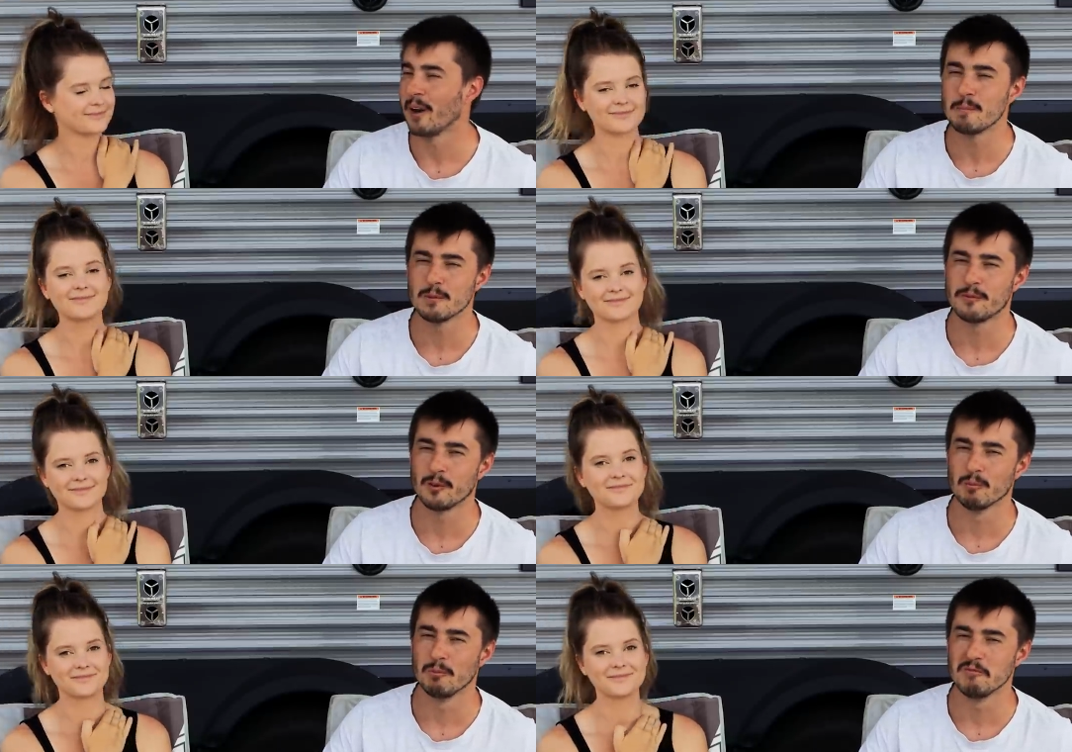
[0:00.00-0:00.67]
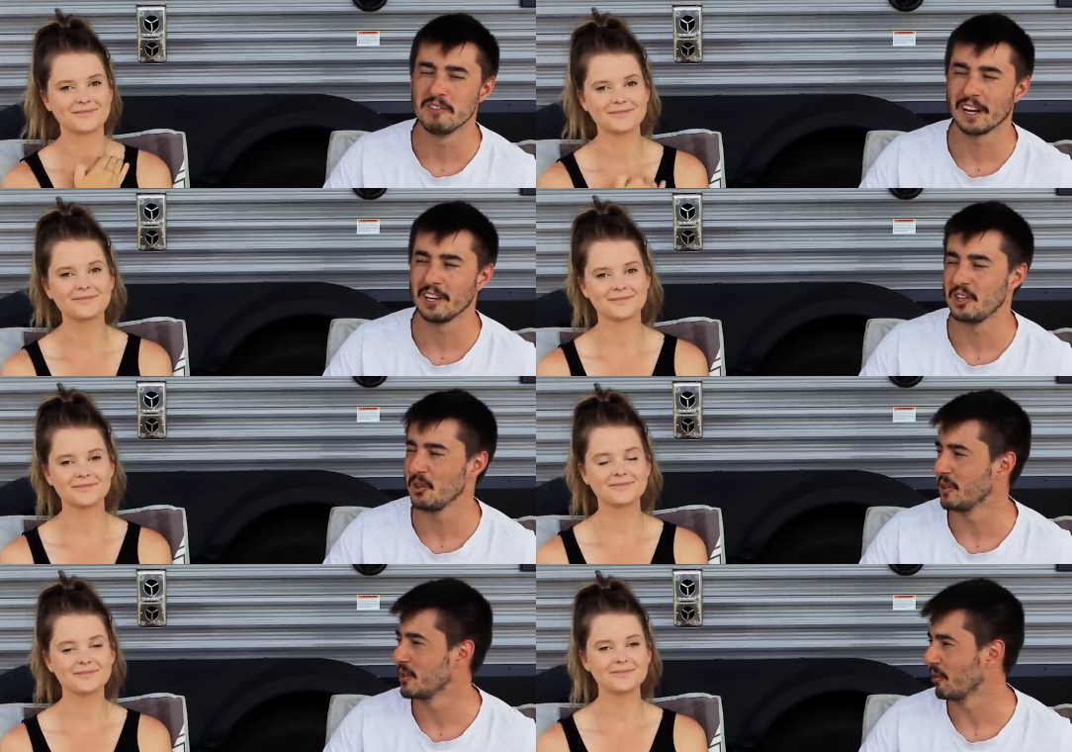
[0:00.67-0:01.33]
Speaker 1: right before moving
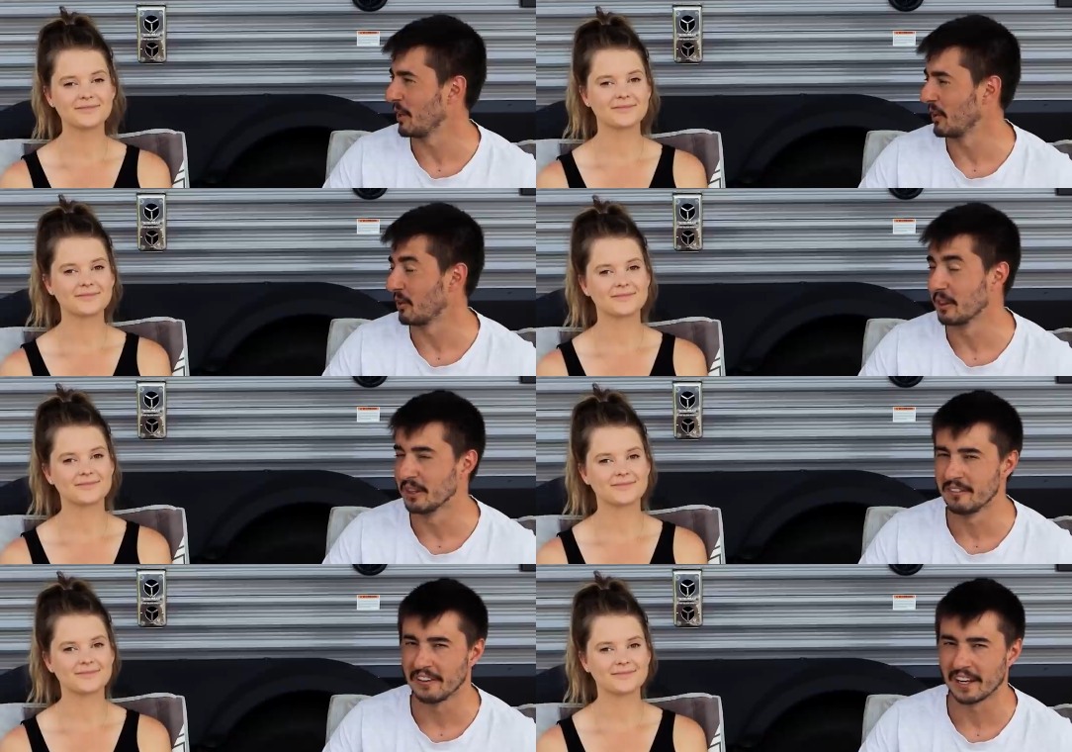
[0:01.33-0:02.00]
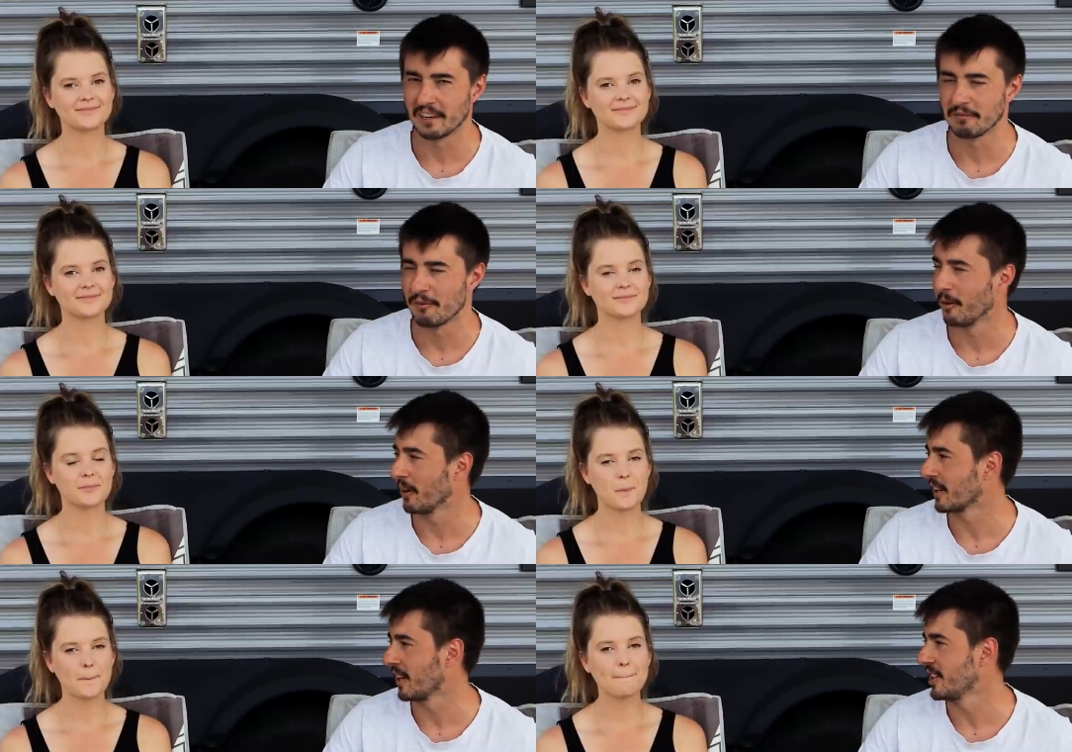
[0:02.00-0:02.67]
into a trailer and living in a
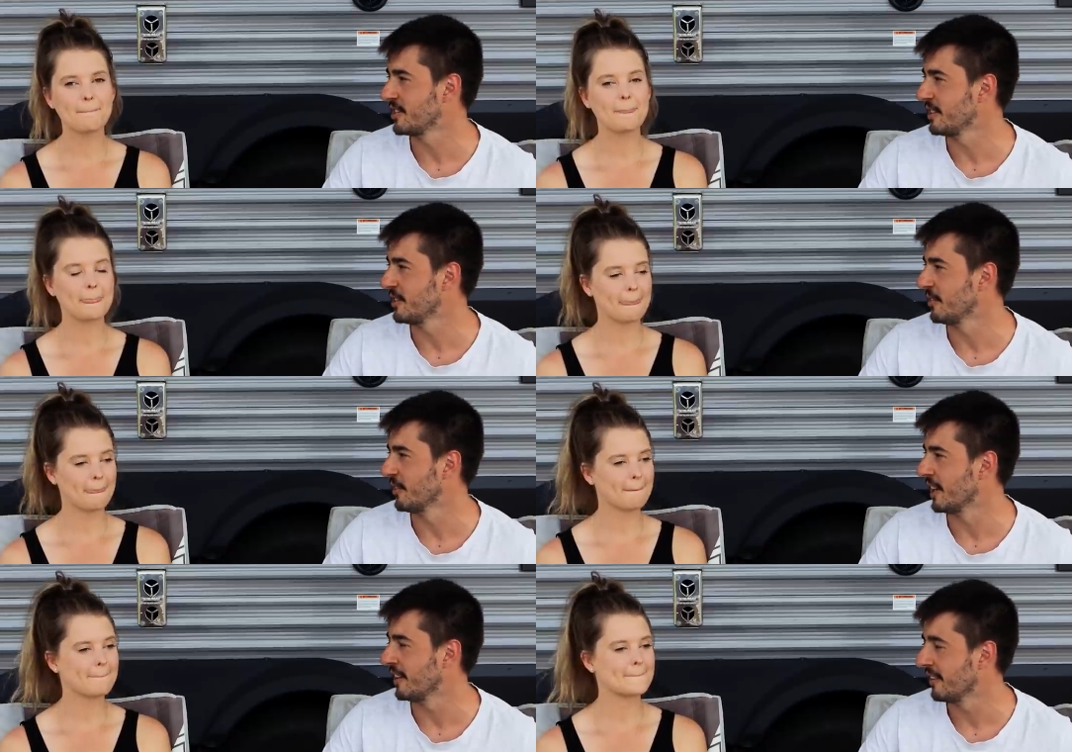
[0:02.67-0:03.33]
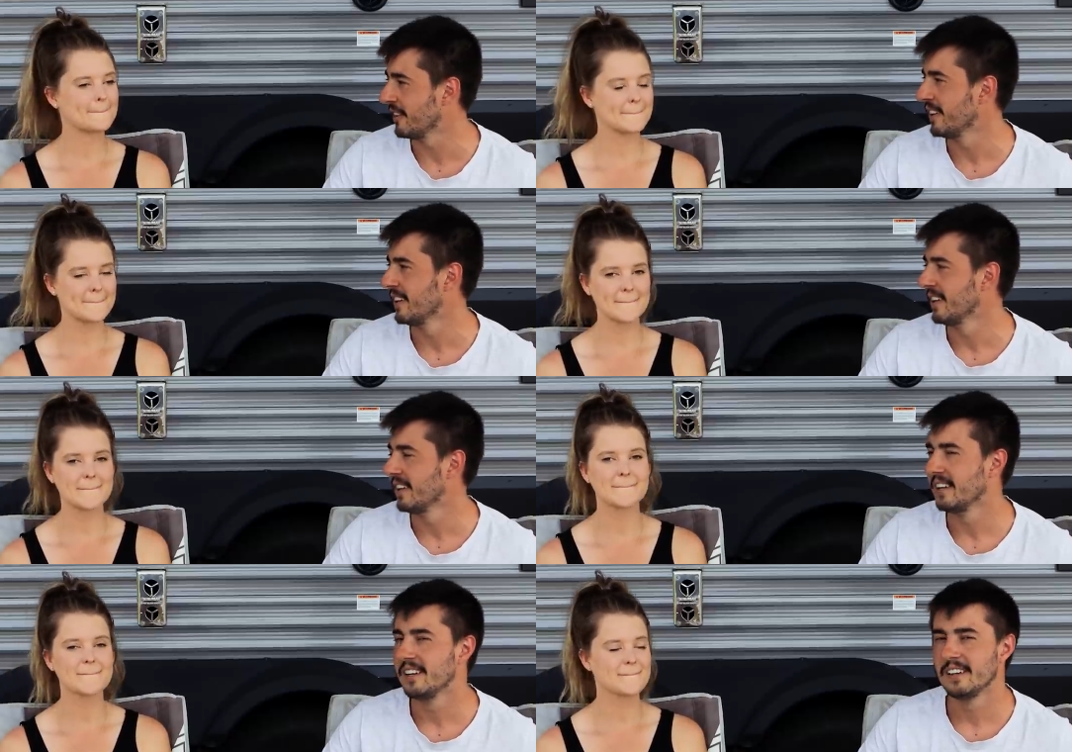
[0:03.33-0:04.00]
foreign country to us,
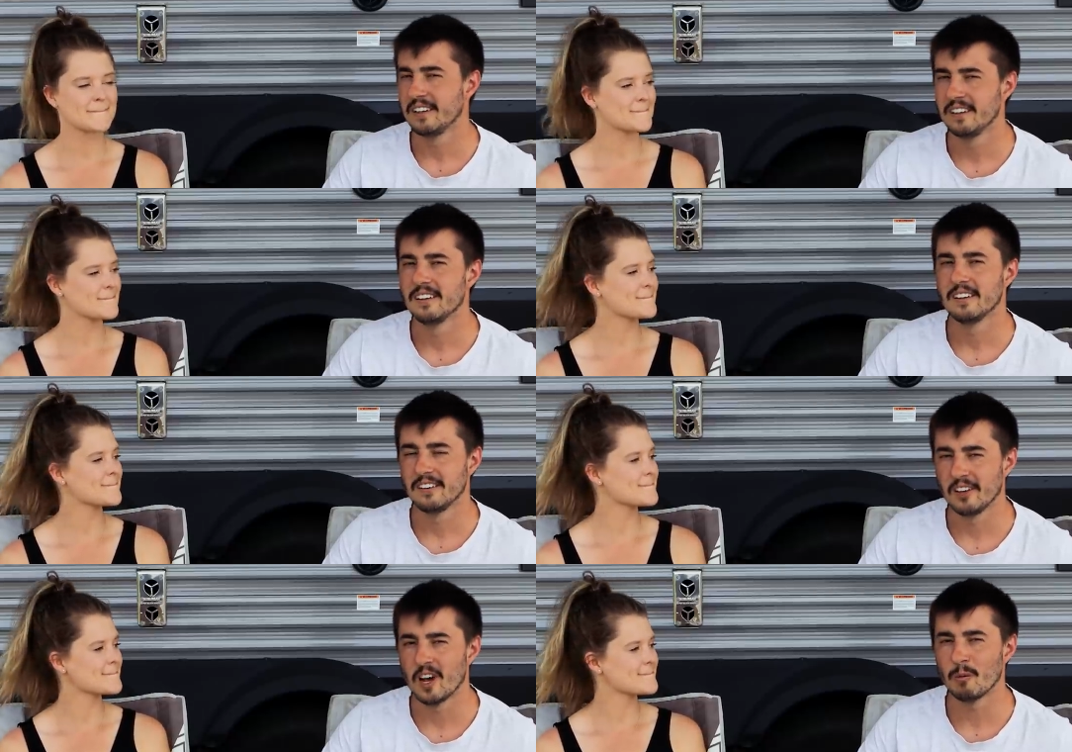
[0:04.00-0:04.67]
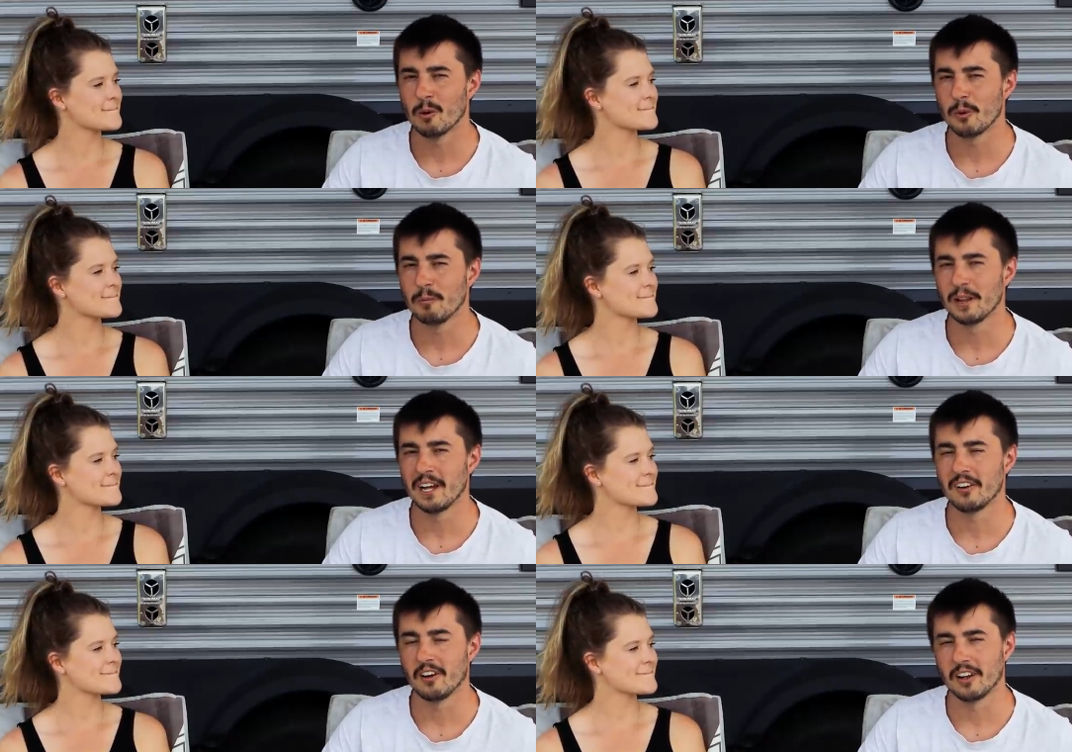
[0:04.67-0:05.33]
not what we
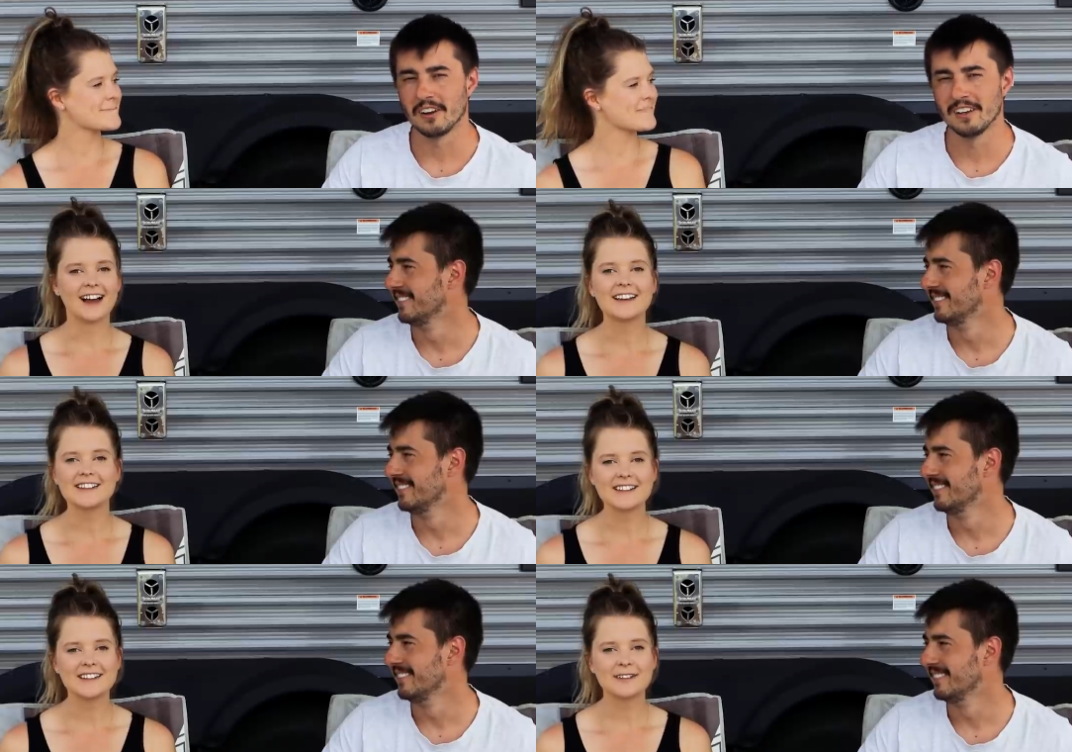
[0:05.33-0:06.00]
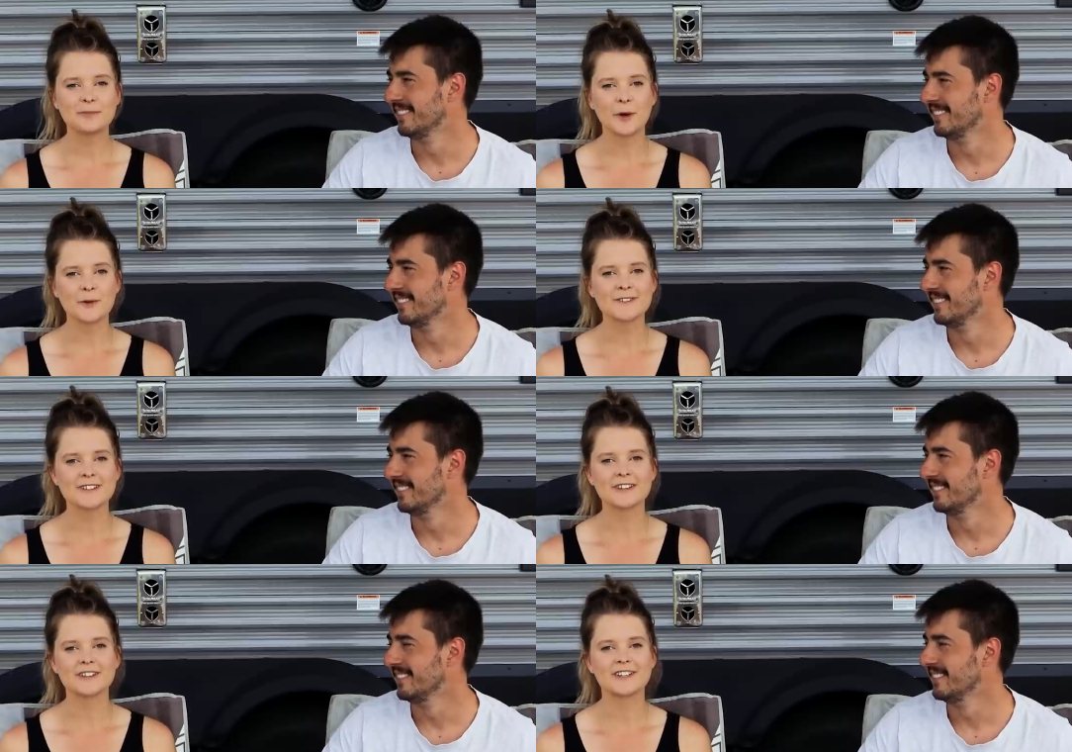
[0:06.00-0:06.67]
planned on.
Speaker 2: I did
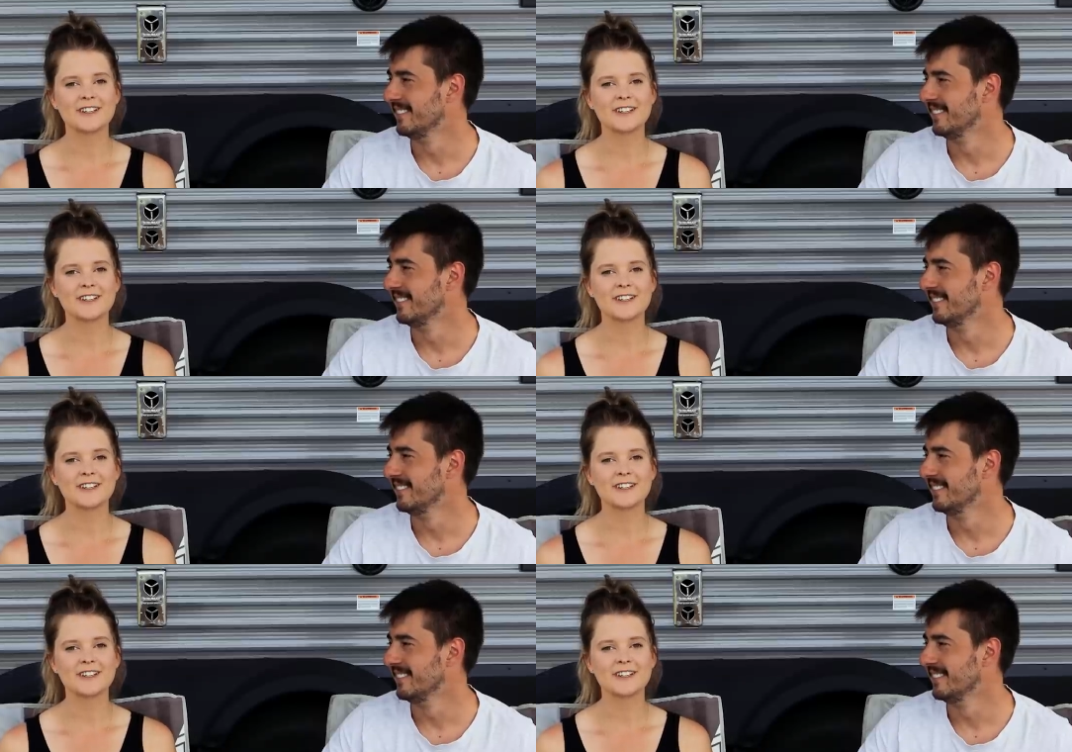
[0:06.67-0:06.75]
post a little